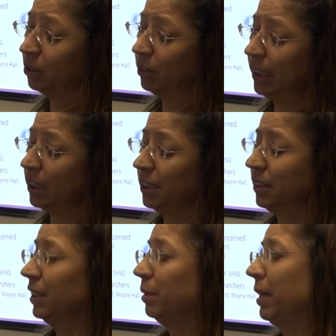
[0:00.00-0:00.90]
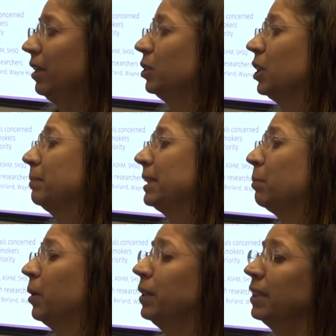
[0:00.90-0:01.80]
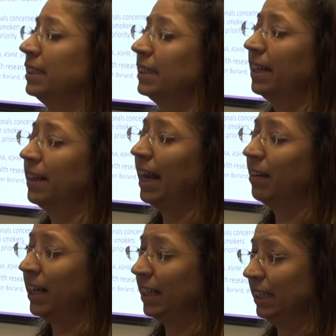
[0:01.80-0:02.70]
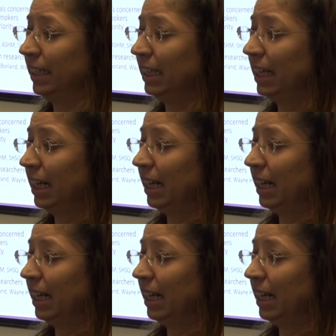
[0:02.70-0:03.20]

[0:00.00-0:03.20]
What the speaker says: are really concerned about long-term smokers, that they haven't had any